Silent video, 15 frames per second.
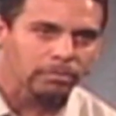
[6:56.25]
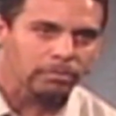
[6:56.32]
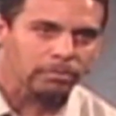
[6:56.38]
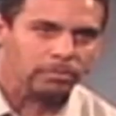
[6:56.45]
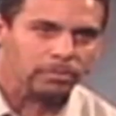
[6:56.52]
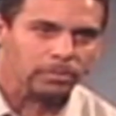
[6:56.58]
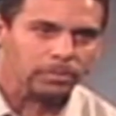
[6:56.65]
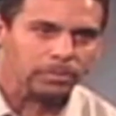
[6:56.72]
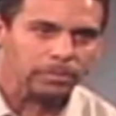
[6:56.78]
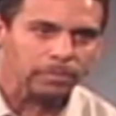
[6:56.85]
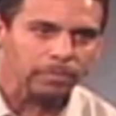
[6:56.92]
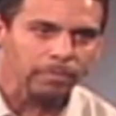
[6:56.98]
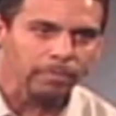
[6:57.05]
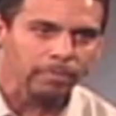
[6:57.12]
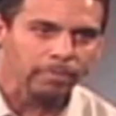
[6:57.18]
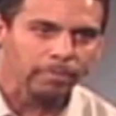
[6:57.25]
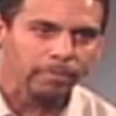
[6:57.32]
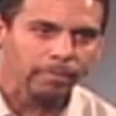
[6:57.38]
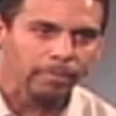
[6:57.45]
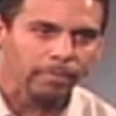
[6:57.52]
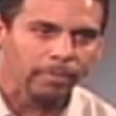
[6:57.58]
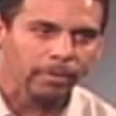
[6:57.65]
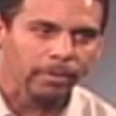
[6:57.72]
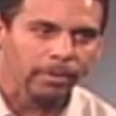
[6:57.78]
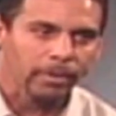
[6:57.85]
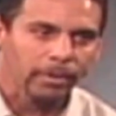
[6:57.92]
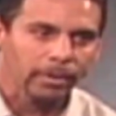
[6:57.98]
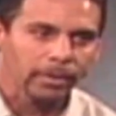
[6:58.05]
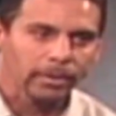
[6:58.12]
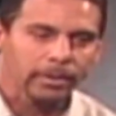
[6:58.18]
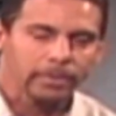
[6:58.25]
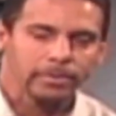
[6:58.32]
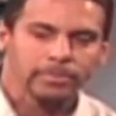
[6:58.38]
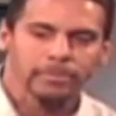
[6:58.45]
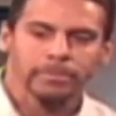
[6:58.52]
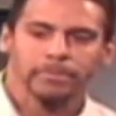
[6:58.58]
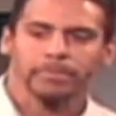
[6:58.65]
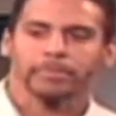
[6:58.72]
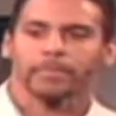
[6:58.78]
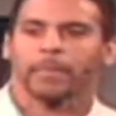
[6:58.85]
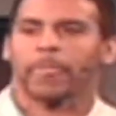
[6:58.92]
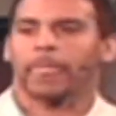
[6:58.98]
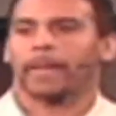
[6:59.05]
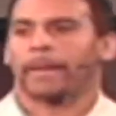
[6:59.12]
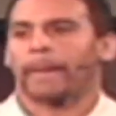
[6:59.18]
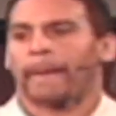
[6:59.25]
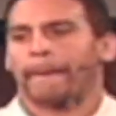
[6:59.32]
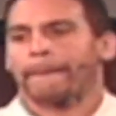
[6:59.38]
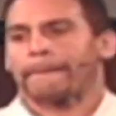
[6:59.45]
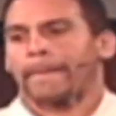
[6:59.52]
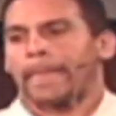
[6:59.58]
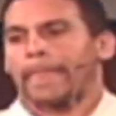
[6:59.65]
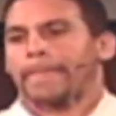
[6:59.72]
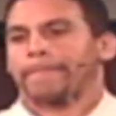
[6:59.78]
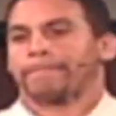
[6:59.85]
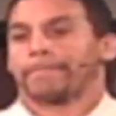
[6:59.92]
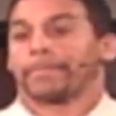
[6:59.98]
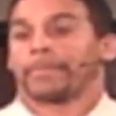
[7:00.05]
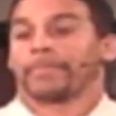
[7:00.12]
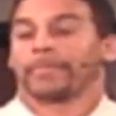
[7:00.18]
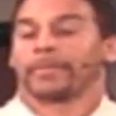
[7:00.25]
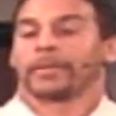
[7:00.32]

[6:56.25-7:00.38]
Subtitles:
No one is speaking in this clip.